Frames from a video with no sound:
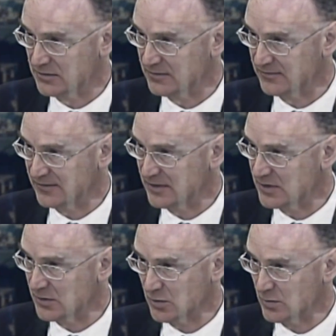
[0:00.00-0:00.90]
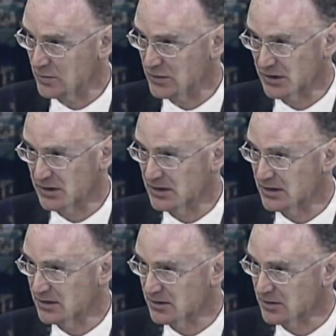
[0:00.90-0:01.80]
by aristocrat Matt
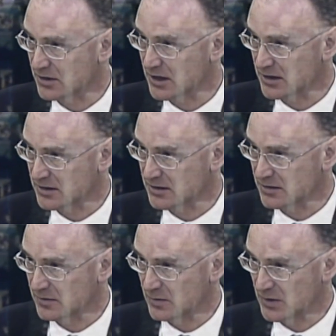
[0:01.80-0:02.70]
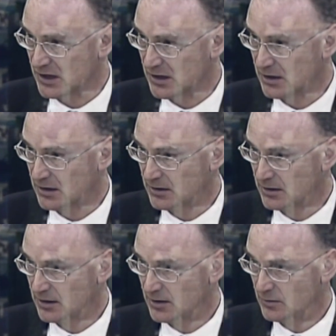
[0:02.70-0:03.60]
Ridley, did little to rein in the
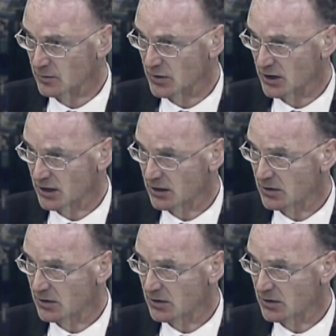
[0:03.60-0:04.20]
rock's lending.